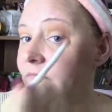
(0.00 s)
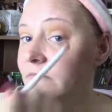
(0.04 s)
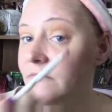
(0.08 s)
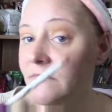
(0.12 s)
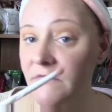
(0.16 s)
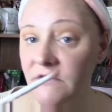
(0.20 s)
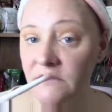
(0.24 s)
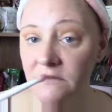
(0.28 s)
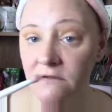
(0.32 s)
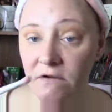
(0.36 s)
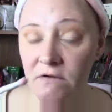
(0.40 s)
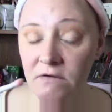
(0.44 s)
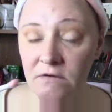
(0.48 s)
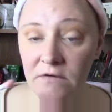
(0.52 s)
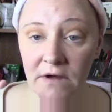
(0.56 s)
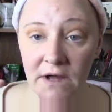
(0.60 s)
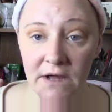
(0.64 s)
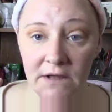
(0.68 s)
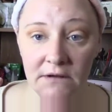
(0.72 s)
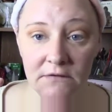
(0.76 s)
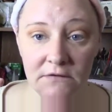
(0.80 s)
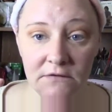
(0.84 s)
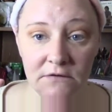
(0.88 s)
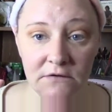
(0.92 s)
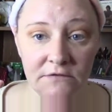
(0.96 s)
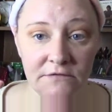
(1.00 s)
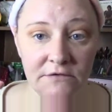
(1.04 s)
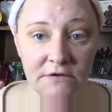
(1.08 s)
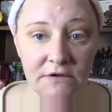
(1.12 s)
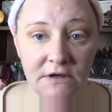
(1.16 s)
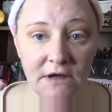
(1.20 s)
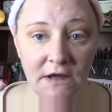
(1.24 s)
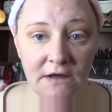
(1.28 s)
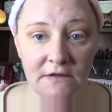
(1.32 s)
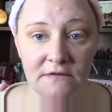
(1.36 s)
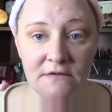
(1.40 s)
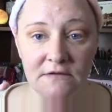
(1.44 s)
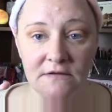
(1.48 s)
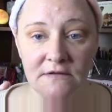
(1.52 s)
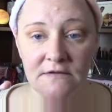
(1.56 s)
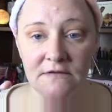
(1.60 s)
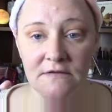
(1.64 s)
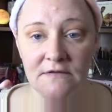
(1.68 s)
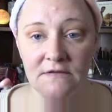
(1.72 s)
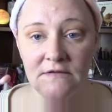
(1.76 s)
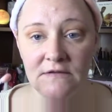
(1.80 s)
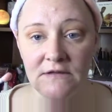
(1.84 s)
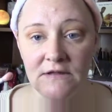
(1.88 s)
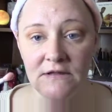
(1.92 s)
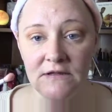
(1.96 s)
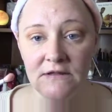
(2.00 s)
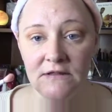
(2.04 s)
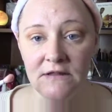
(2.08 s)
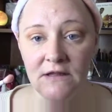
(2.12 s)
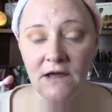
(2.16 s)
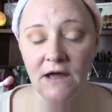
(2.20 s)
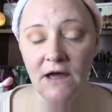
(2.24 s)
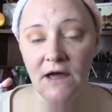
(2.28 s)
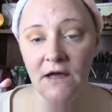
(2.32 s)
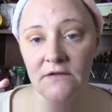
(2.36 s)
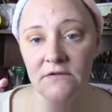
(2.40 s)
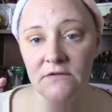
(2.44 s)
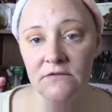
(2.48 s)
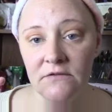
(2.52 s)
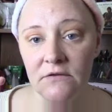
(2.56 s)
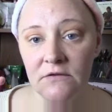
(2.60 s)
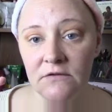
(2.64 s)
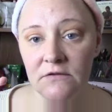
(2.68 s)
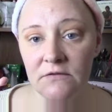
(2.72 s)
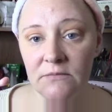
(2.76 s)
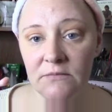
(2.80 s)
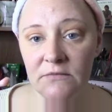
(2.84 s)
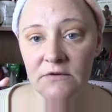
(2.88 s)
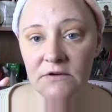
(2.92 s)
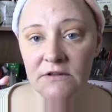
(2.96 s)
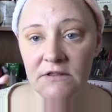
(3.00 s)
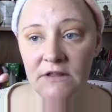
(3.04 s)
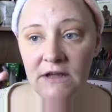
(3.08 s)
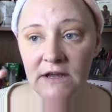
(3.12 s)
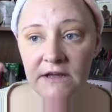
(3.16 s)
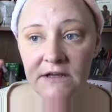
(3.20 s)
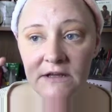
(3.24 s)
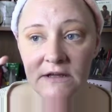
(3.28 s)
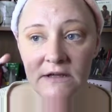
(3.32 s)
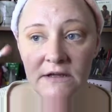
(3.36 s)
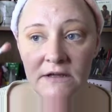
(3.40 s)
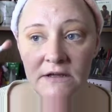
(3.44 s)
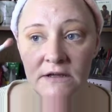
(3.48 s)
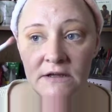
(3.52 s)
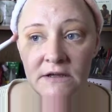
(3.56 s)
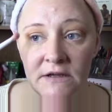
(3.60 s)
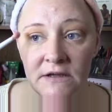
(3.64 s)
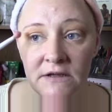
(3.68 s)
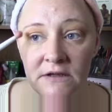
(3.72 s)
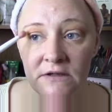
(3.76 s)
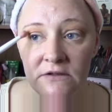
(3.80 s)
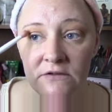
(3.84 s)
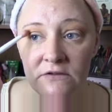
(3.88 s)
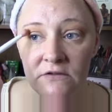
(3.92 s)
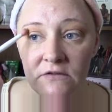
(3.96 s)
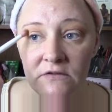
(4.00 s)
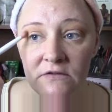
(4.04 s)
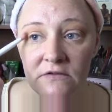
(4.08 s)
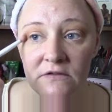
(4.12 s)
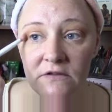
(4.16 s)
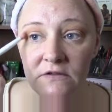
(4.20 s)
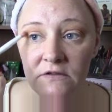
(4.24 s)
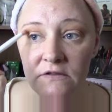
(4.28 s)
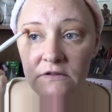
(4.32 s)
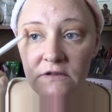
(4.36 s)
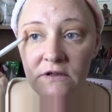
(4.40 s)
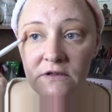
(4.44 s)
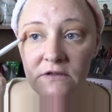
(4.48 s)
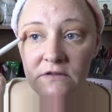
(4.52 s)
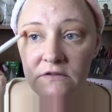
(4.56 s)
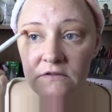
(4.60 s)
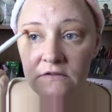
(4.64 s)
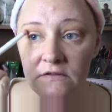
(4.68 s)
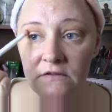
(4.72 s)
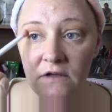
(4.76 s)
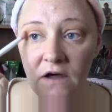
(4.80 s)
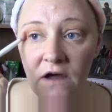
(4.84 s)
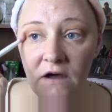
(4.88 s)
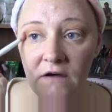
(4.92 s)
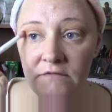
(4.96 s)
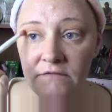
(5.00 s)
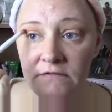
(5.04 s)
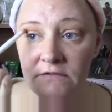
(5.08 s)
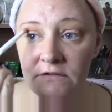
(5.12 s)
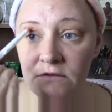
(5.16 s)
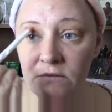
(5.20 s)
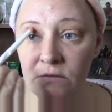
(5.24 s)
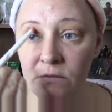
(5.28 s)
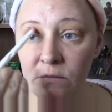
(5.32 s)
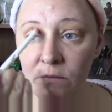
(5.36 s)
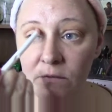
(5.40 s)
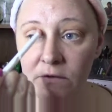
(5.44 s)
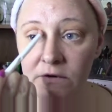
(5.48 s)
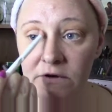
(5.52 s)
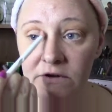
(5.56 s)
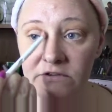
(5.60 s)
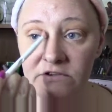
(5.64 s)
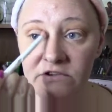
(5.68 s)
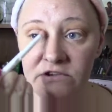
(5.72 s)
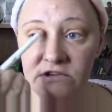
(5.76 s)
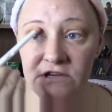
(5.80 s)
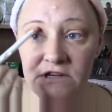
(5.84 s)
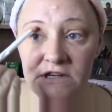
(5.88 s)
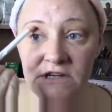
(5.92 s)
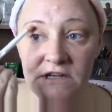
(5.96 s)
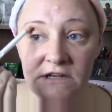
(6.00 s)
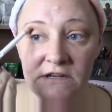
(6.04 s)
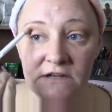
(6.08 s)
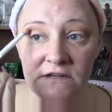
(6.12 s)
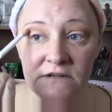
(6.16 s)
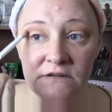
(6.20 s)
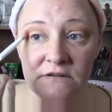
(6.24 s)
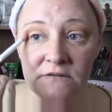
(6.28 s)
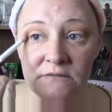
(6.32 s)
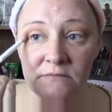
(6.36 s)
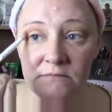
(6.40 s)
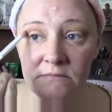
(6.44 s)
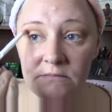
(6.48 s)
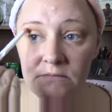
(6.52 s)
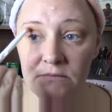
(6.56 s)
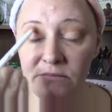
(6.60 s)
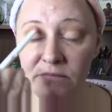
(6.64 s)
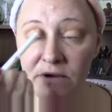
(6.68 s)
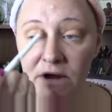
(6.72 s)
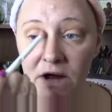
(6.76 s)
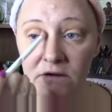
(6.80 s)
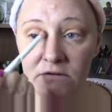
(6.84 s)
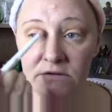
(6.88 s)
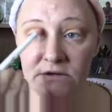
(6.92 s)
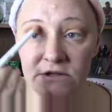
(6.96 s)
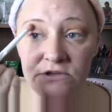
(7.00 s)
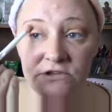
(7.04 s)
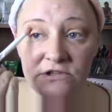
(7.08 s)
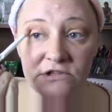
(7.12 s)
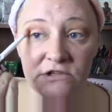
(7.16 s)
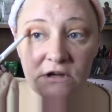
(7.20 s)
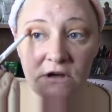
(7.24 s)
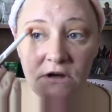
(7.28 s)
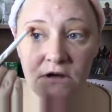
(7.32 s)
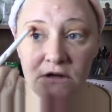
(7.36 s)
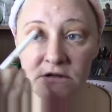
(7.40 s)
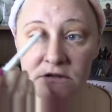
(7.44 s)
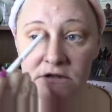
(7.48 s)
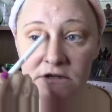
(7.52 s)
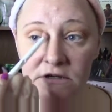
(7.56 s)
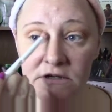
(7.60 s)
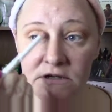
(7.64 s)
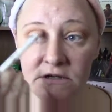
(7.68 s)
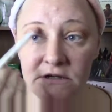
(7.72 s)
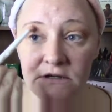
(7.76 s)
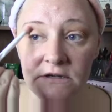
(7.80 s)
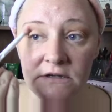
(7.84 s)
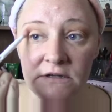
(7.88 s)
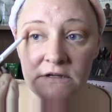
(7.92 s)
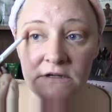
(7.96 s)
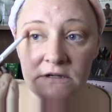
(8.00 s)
So, I don't know if you guys can see that. So, it's more like just a soft orangey brownish color.